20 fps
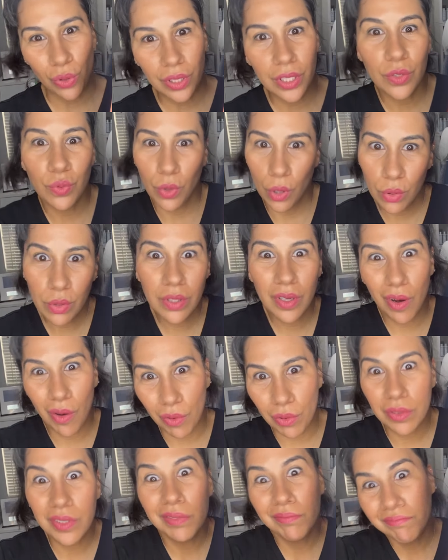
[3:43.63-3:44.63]
It's rose
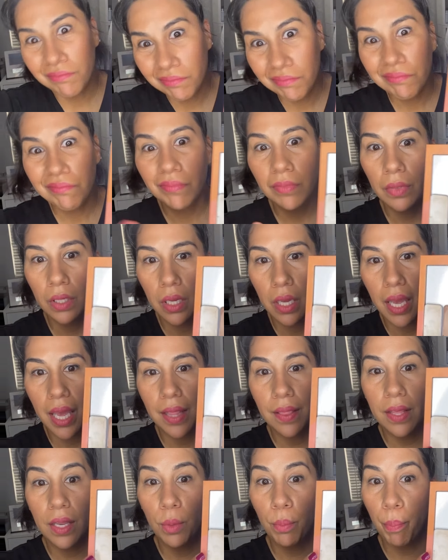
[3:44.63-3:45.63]
gold. And
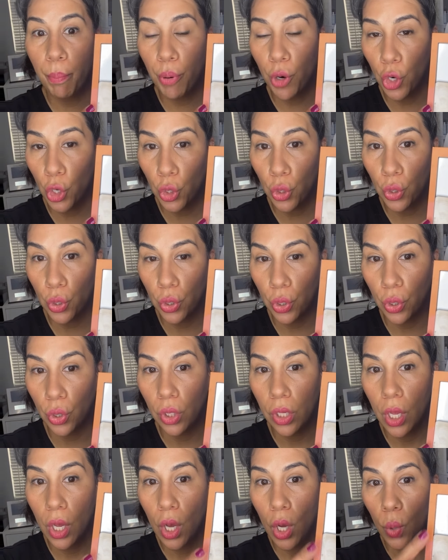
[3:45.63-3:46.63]
then pearl,
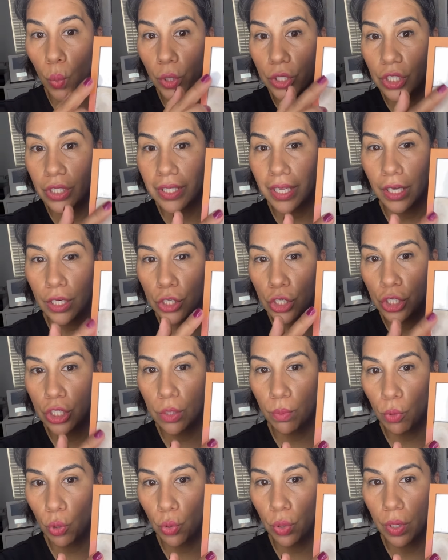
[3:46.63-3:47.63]
which is like a
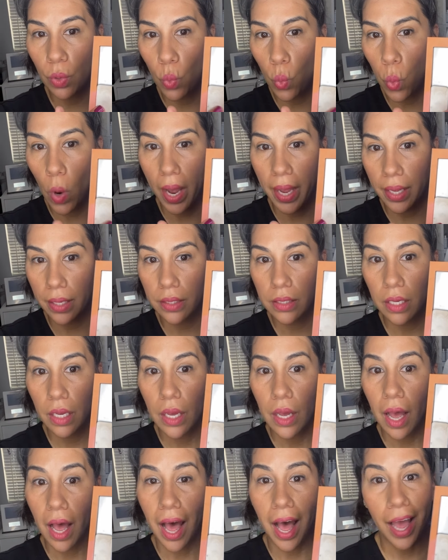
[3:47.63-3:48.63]
shimmery white.
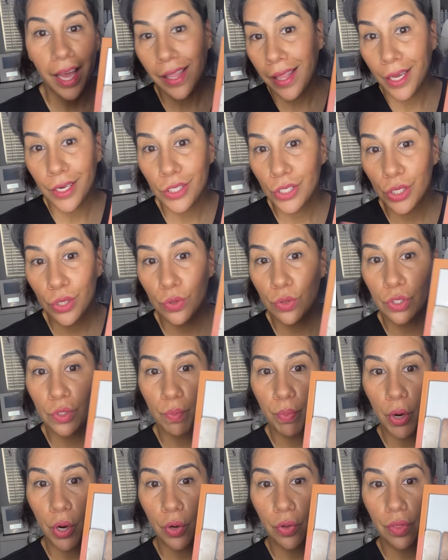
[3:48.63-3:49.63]
I like to use
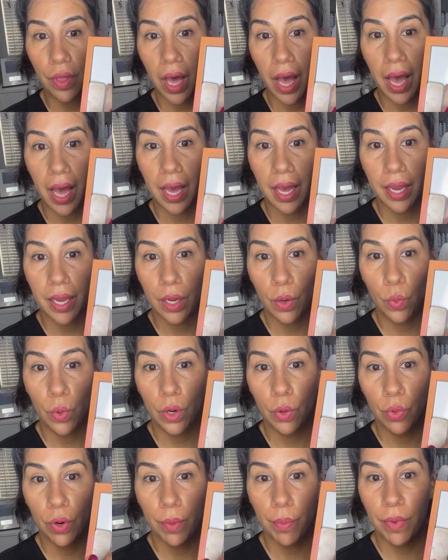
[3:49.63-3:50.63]
both. I will
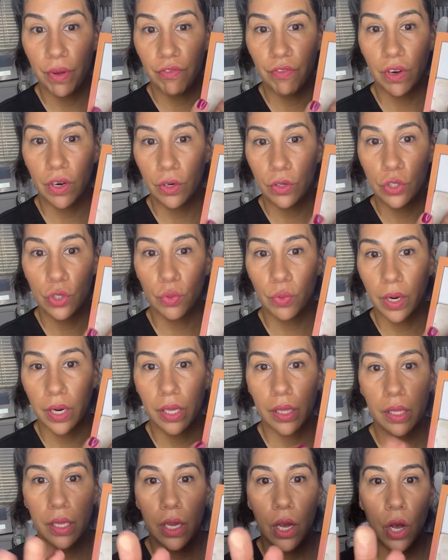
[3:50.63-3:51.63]
rub my finger
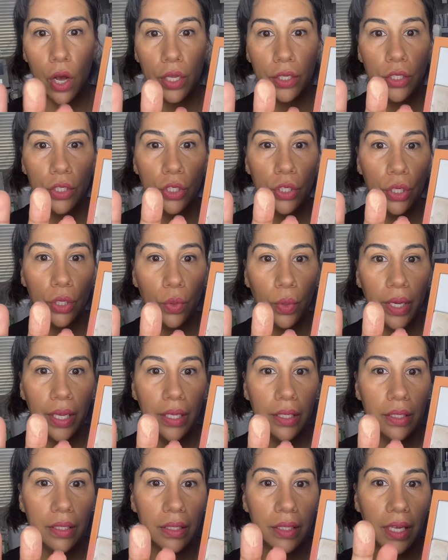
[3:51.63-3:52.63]
directly onto it.
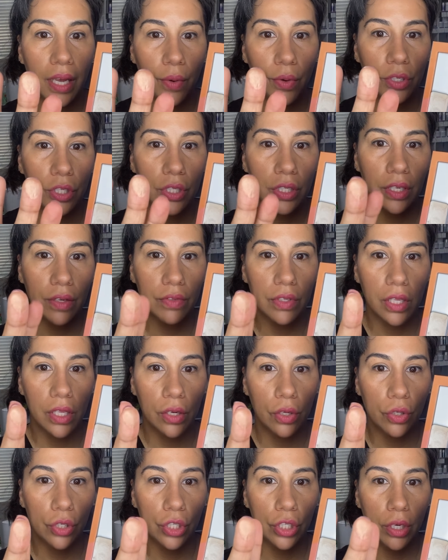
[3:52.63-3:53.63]
See how it just gives a
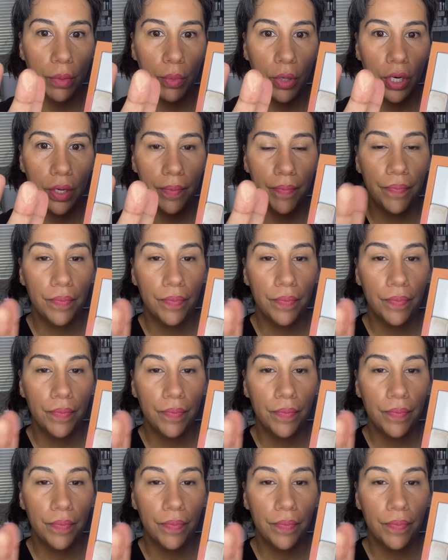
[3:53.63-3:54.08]
little shimmer?